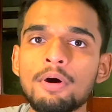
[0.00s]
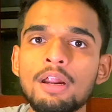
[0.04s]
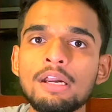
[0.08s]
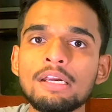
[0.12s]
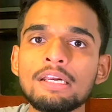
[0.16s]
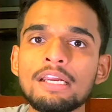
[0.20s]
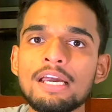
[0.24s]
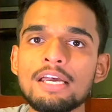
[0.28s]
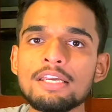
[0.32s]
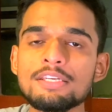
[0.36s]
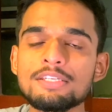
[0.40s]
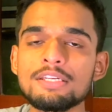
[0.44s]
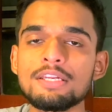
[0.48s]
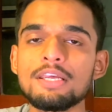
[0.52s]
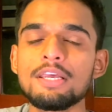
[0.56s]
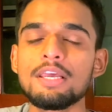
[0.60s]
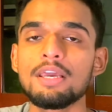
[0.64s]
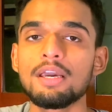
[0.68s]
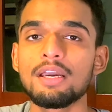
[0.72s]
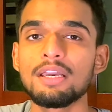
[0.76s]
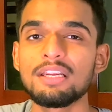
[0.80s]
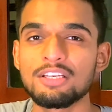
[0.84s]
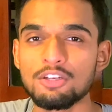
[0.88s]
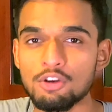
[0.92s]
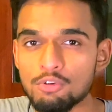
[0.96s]
podcast
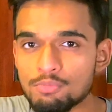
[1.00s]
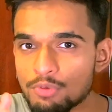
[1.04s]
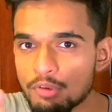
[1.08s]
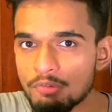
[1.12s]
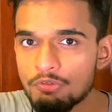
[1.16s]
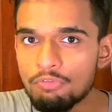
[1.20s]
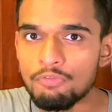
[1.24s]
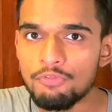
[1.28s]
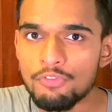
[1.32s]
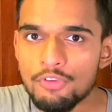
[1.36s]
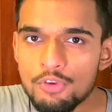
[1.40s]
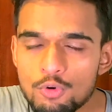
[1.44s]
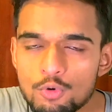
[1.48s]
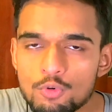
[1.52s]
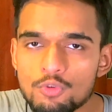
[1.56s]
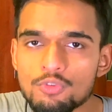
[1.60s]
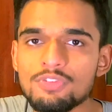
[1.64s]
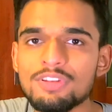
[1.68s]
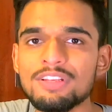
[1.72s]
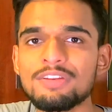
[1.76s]
in terms of views.